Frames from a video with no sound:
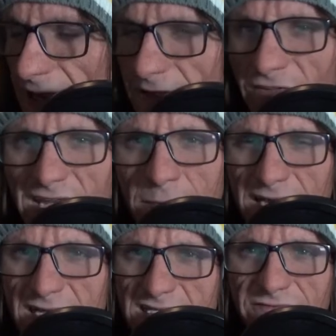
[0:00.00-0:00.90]
if
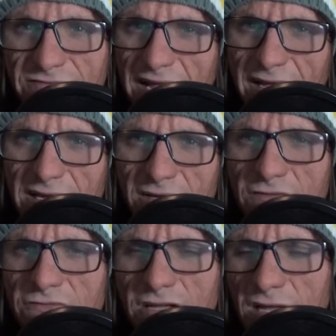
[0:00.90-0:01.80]
anybody is a fan
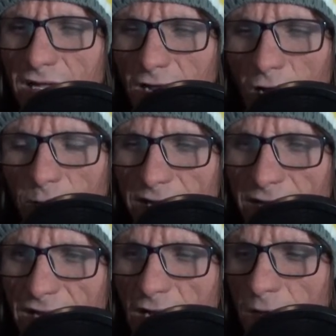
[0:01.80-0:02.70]
of comedy,
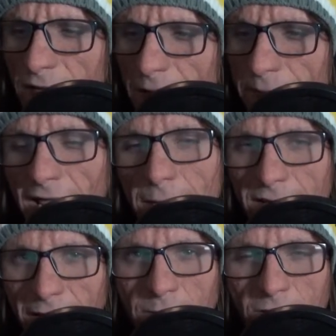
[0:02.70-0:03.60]
the Comedy Bang
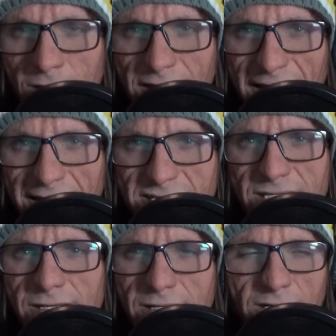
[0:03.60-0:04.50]
Bang podcast,
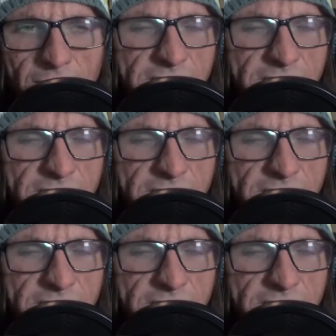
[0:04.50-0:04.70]
or